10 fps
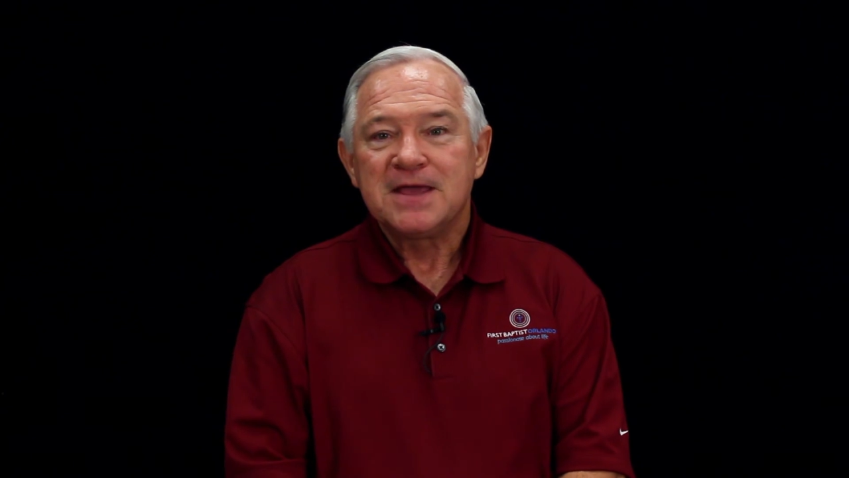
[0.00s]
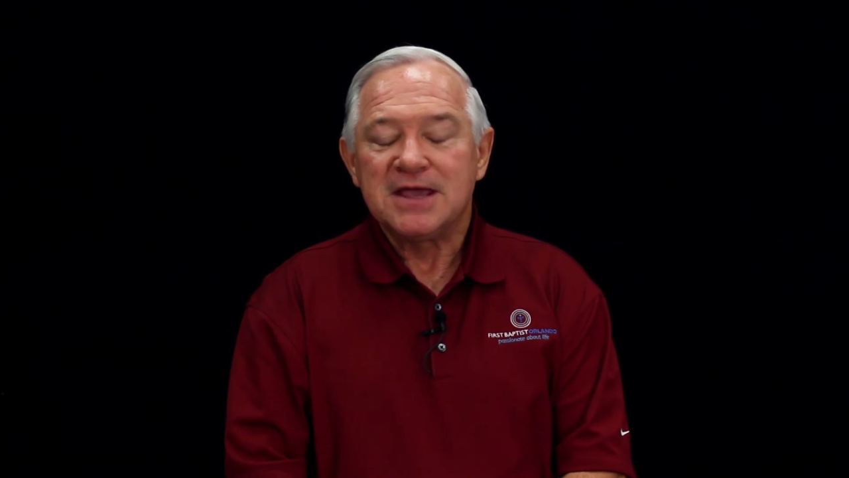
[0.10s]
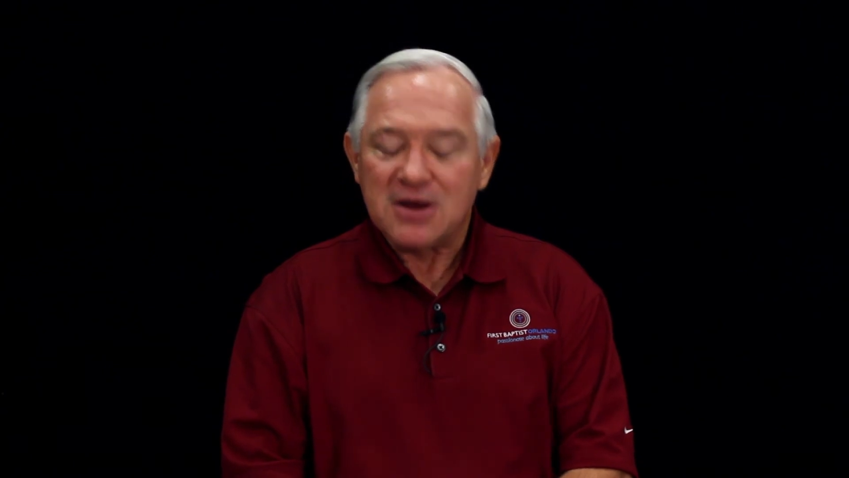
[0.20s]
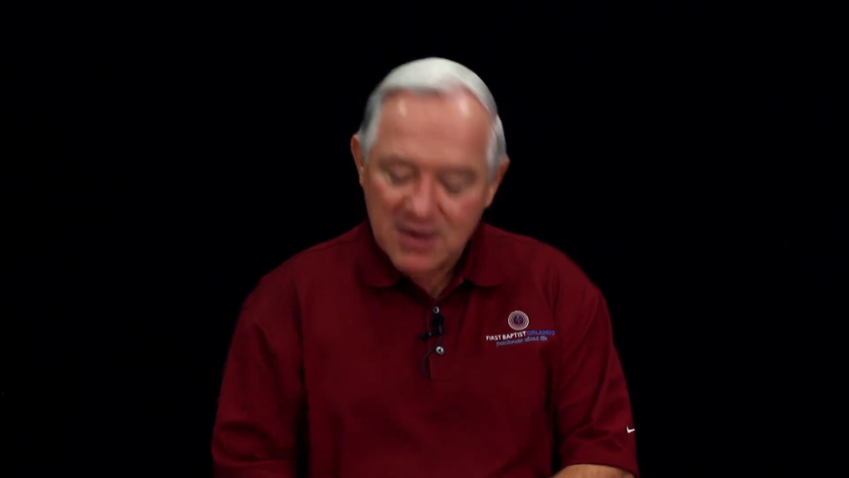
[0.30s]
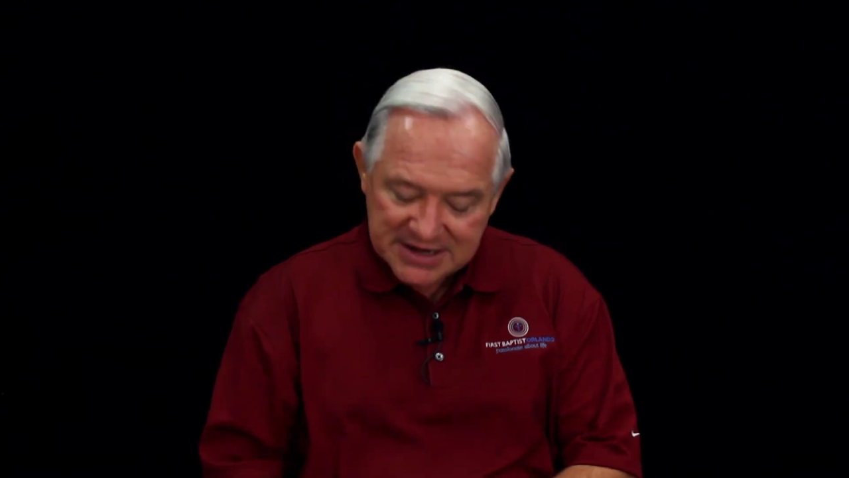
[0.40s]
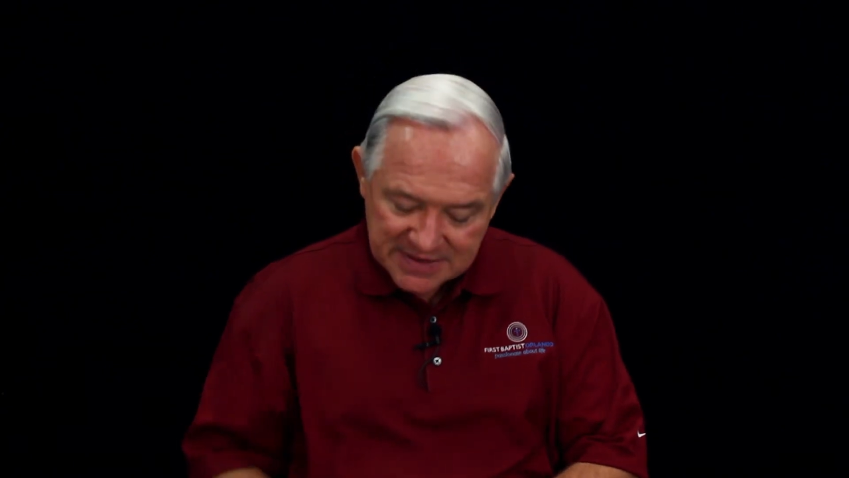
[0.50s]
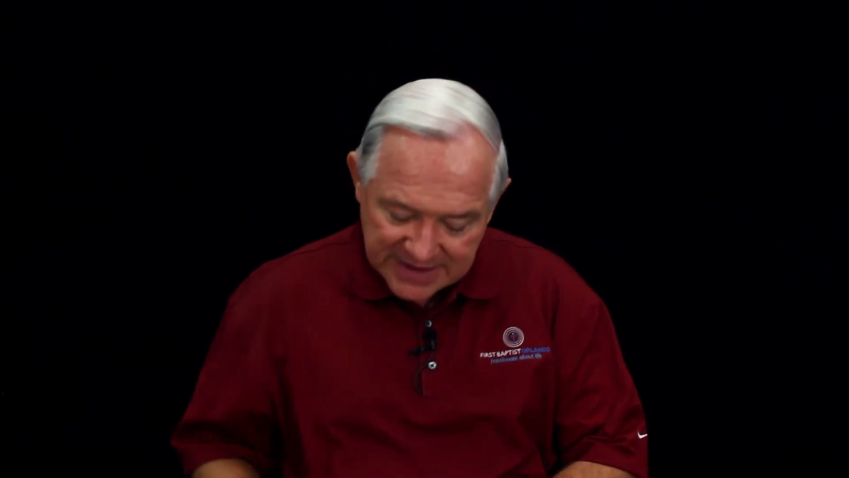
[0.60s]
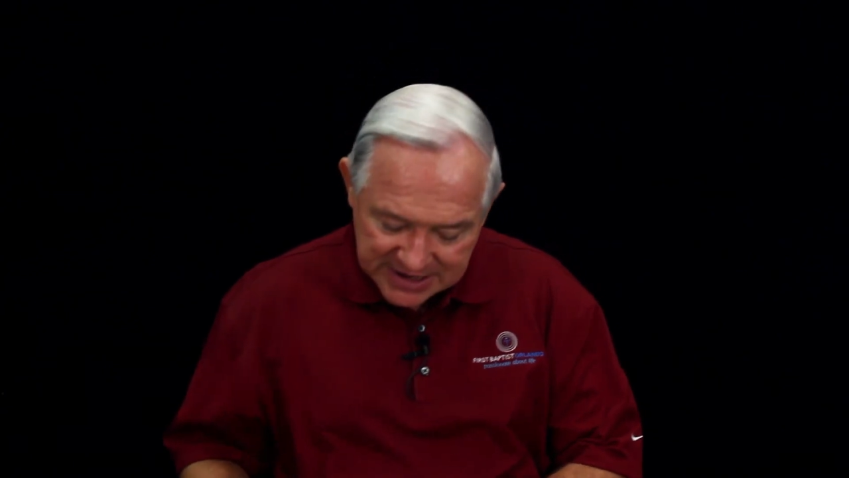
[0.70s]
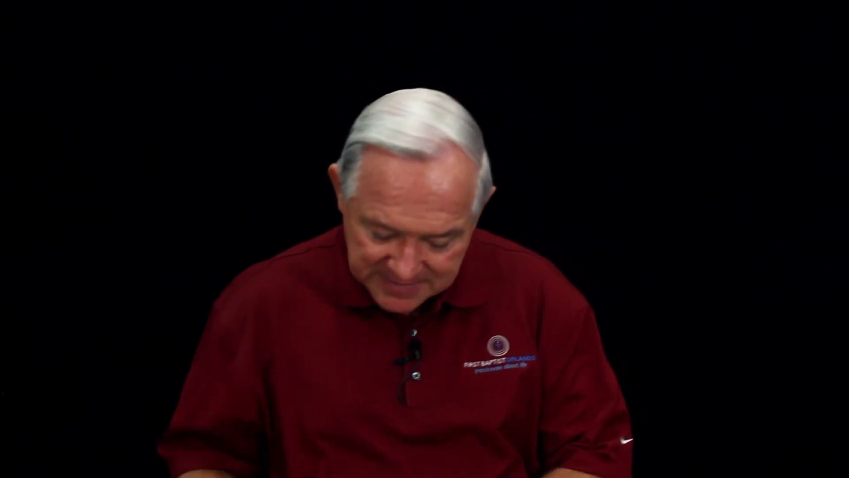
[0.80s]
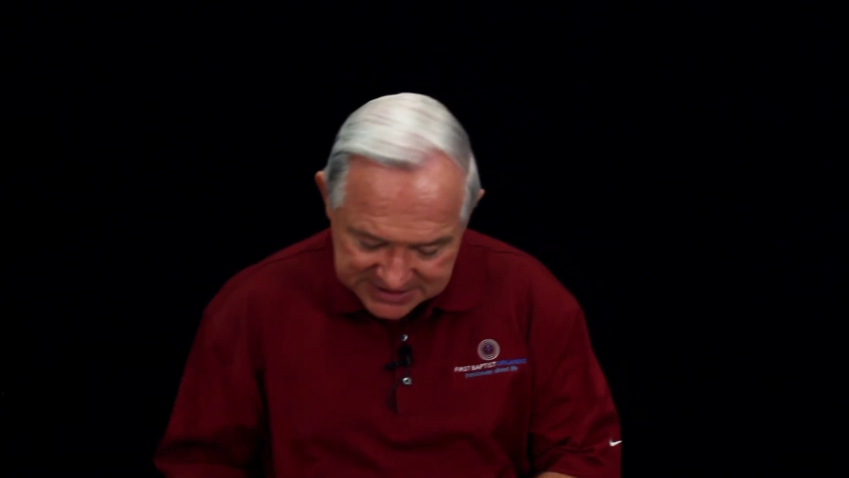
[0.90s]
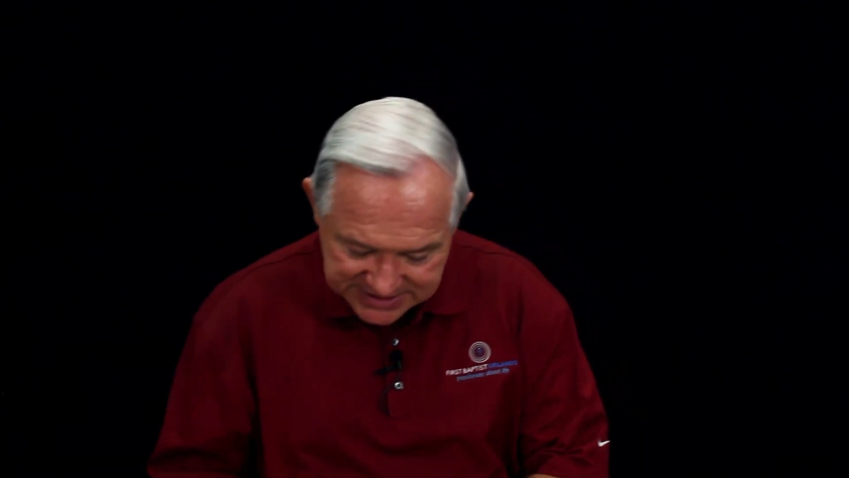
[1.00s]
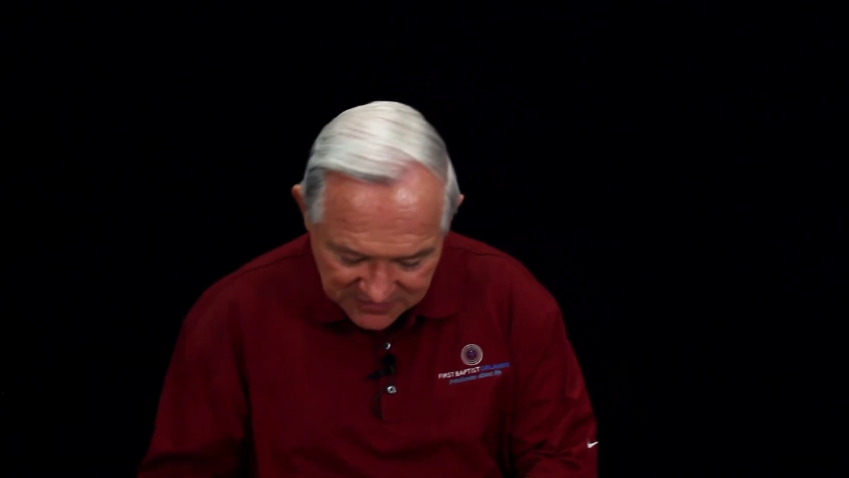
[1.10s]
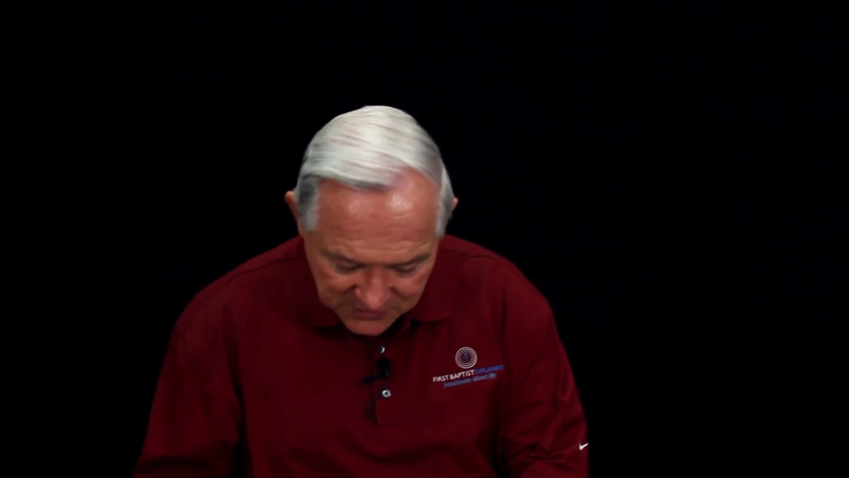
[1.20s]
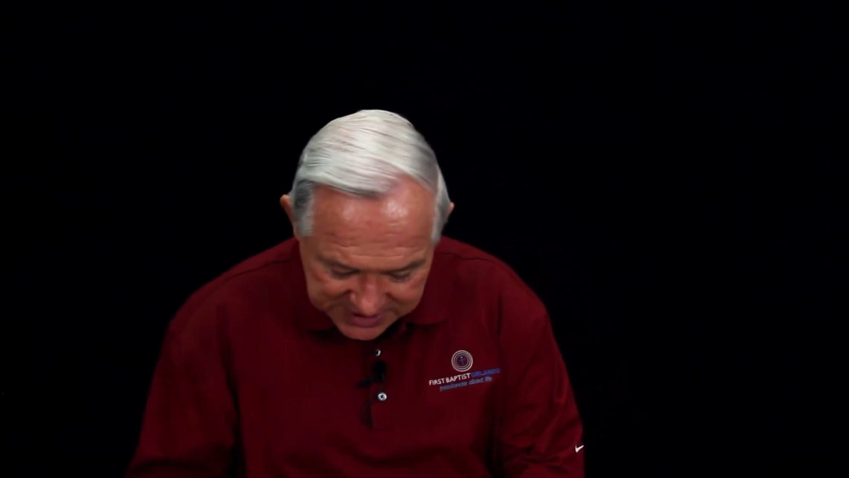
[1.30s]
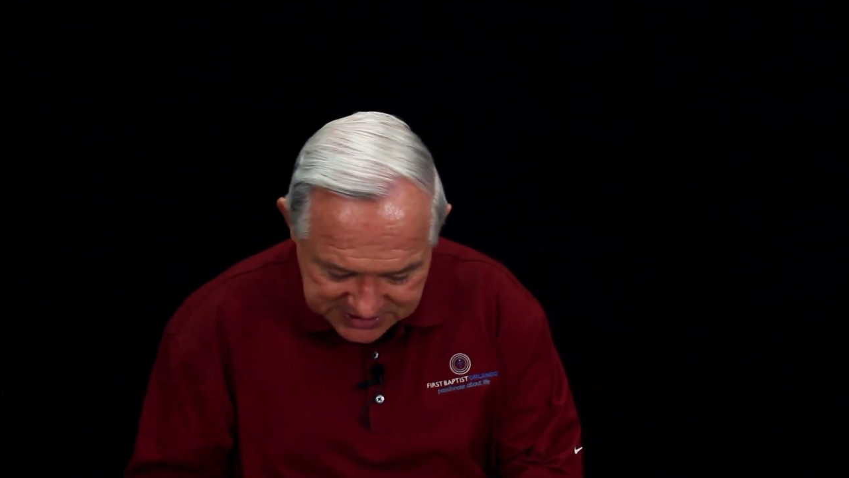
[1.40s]
You know, I did that to
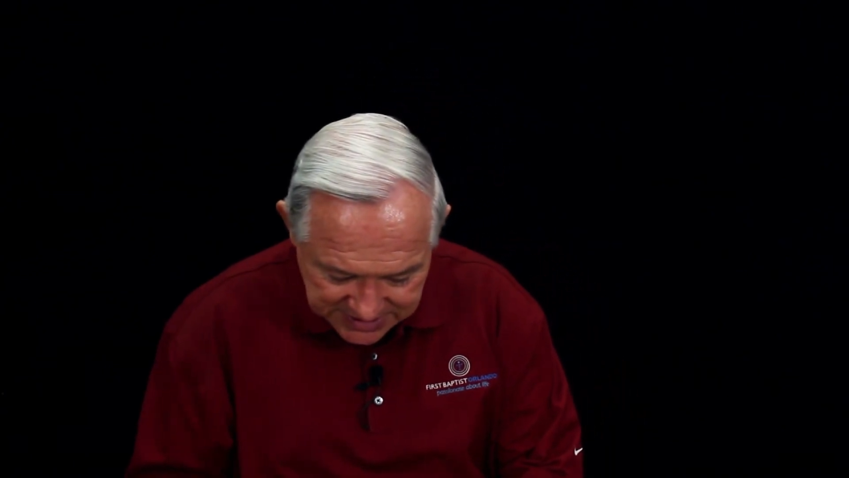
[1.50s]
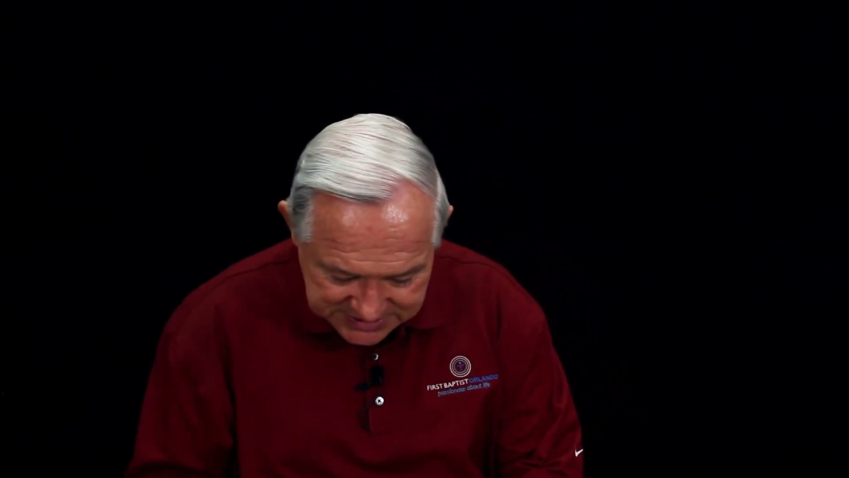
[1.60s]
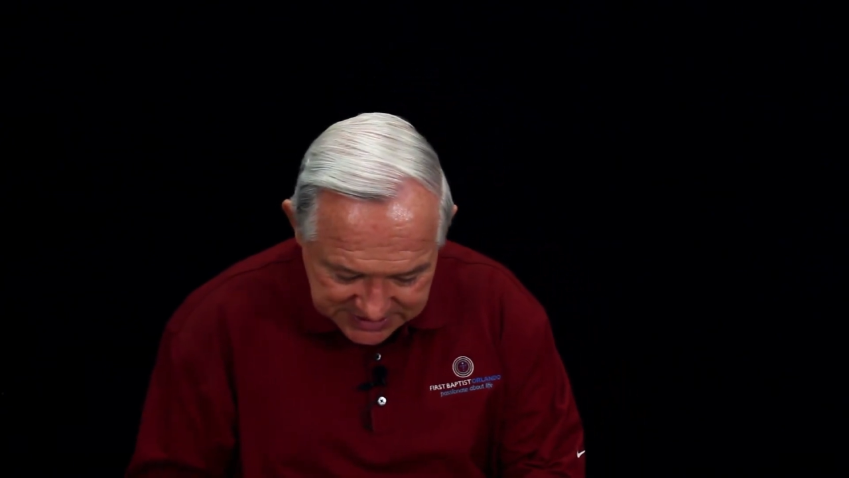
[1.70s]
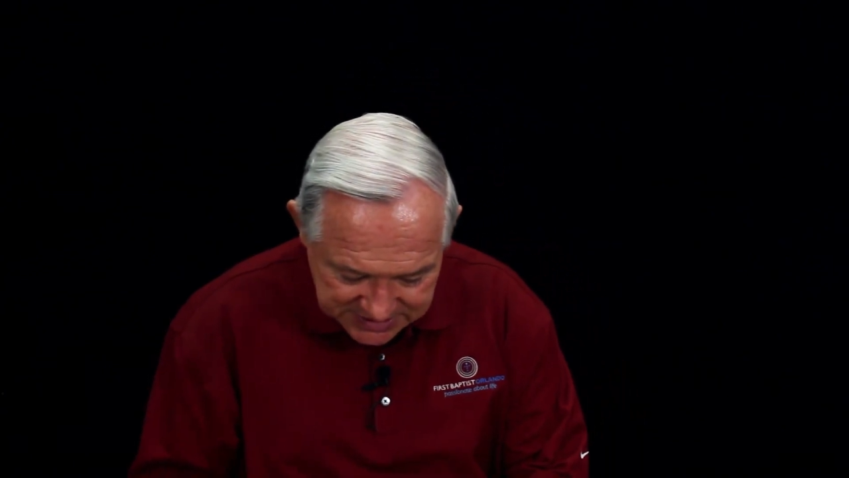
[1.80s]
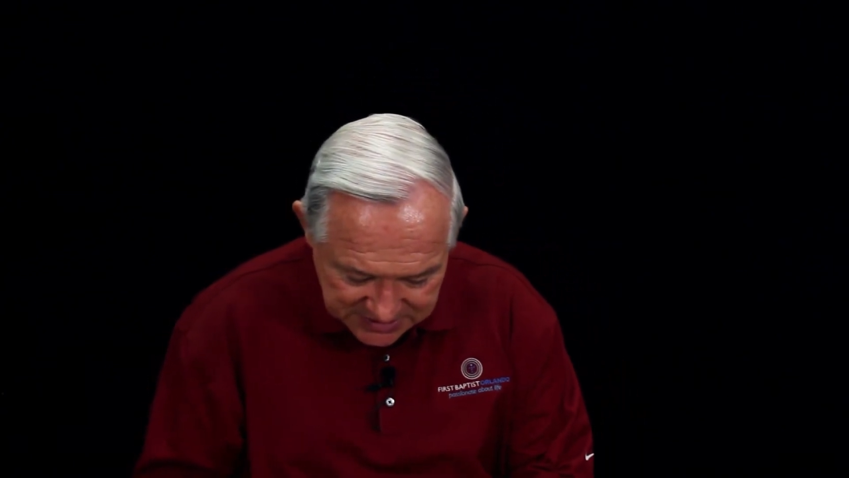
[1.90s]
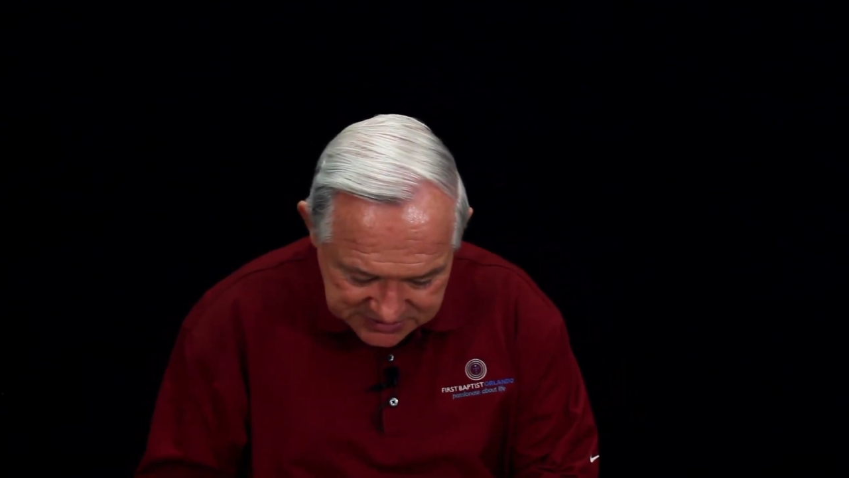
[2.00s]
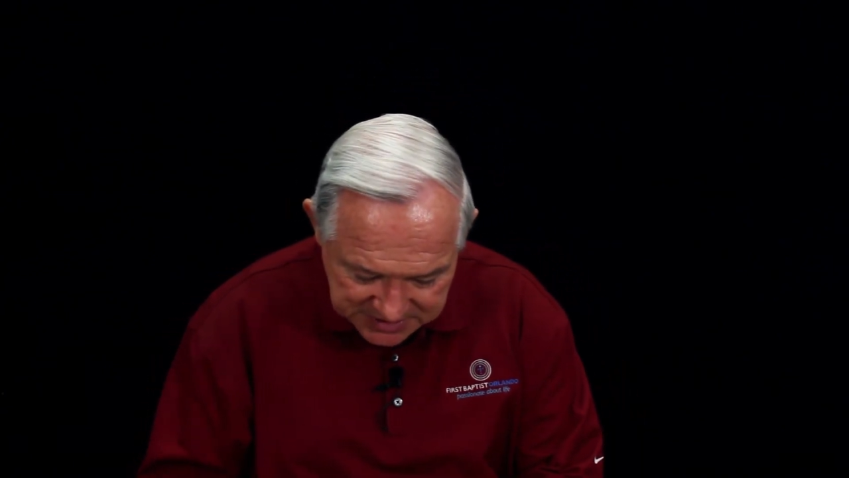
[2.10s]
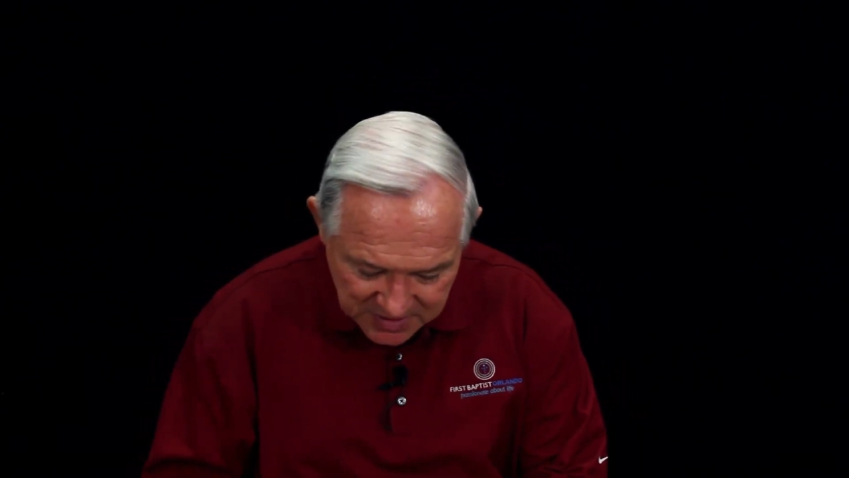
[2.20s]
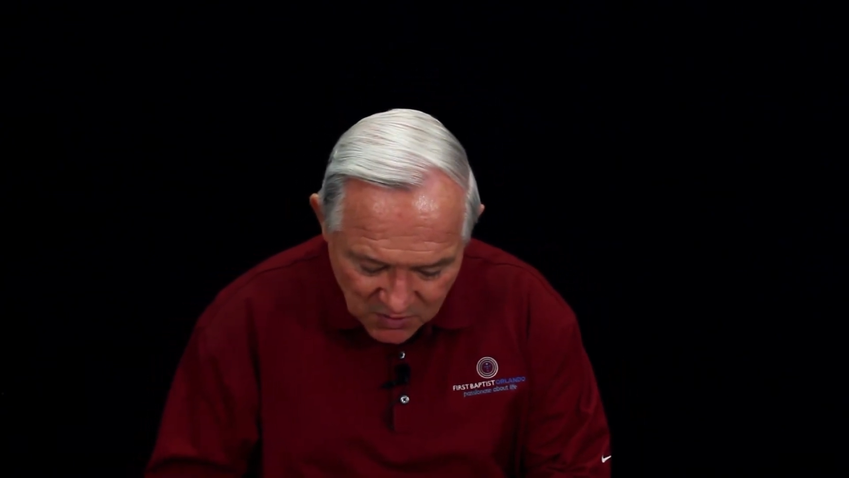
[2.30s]
myself recently and said, you know, Jimmy,